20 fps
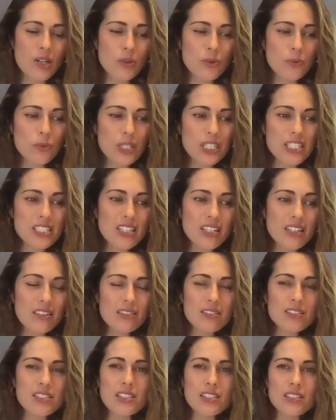retail
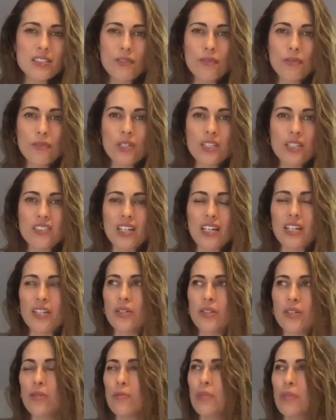and delivery
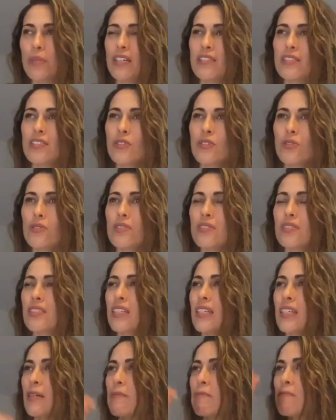cycle? Because
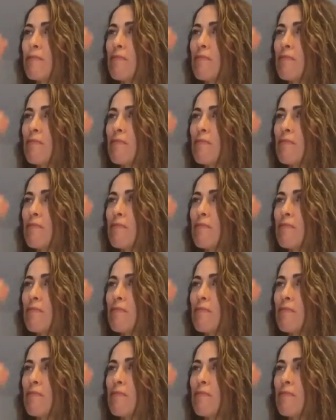certainly,